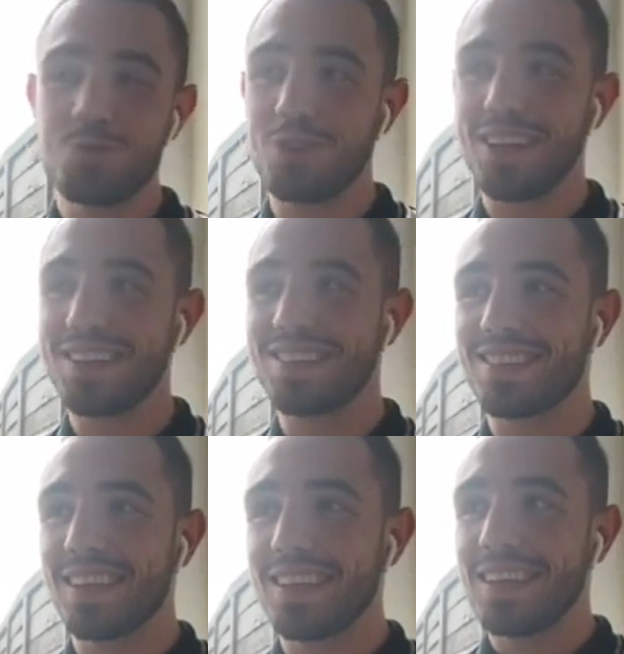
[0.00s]
So
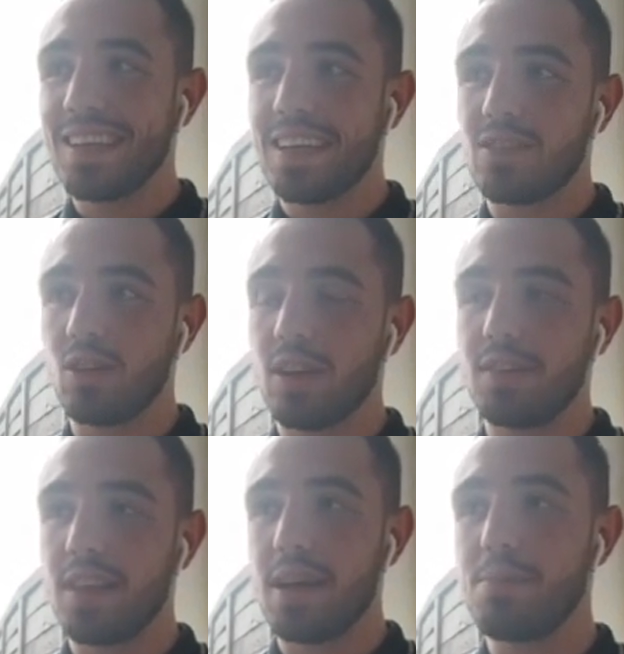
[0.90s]
it's looking
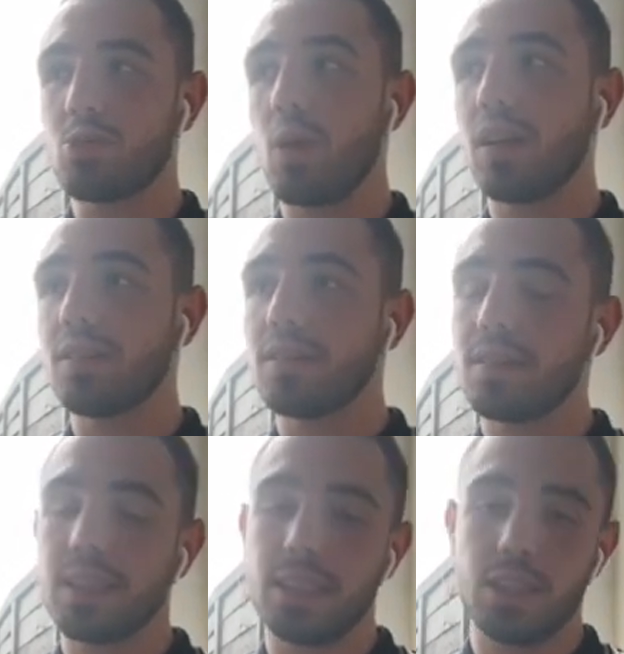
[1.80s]
after them as well.
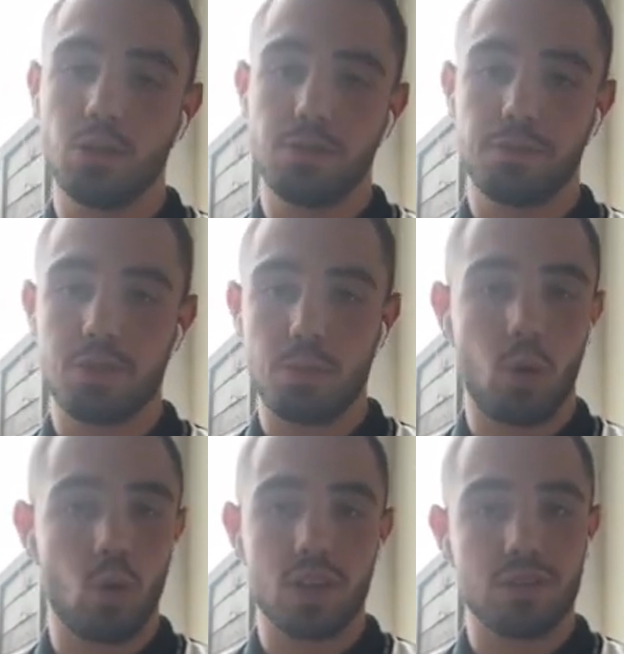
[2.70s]
who
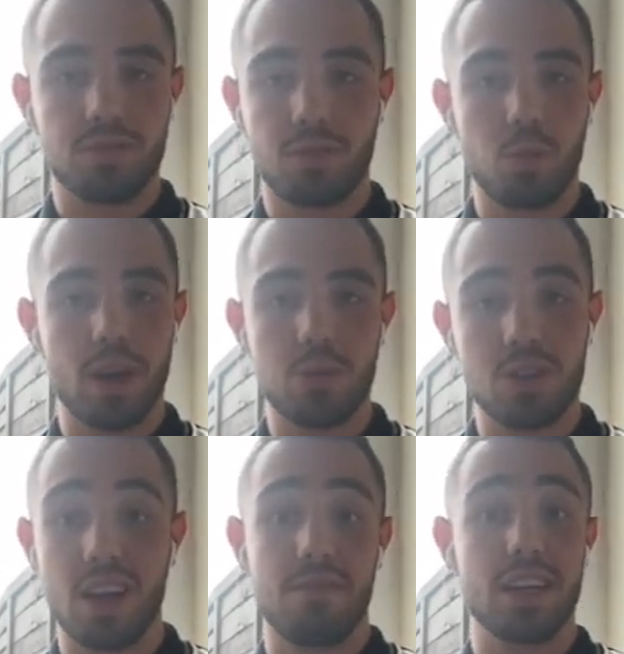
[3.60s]
supported us from when I
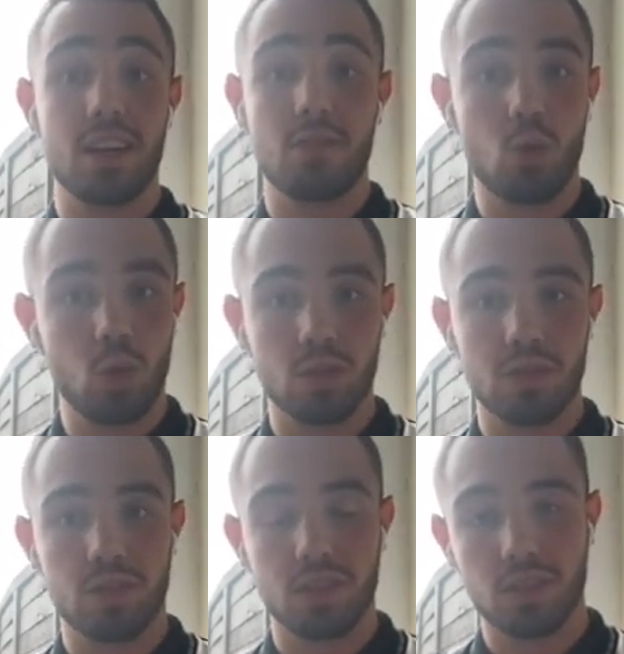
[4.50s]
was 11 years old
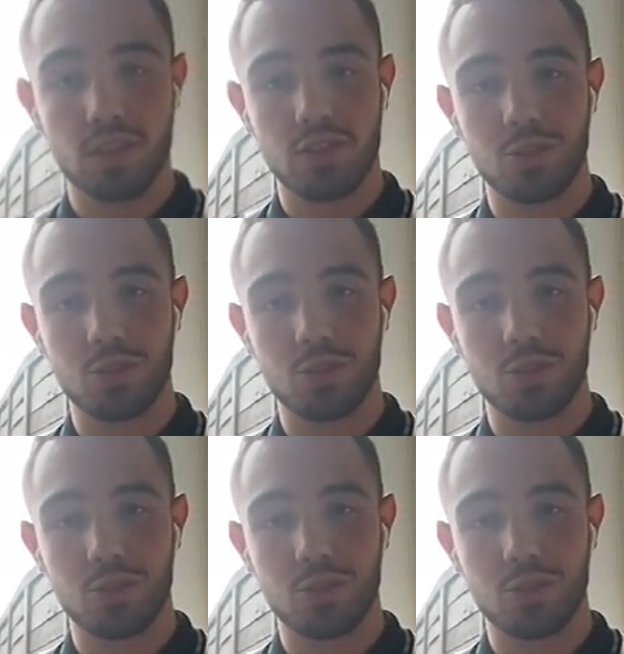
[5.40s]
to